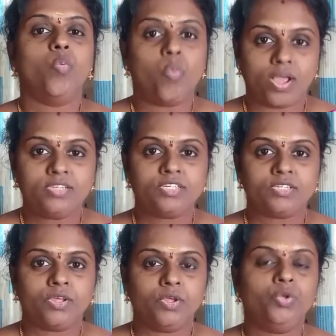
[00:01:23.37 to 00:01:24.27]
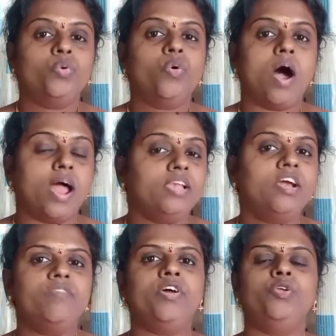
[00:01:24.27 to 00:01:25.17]
Once you
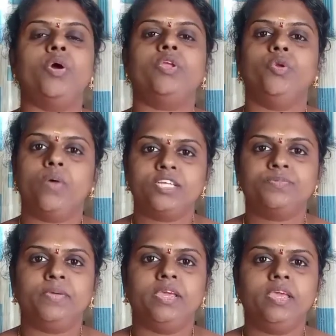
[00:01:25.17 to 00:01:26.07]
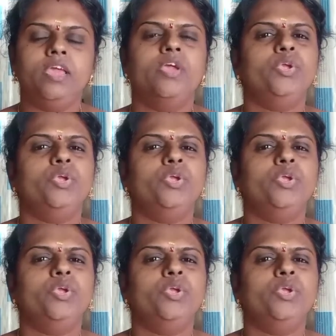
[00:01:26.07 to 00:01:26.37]
uncover your USP,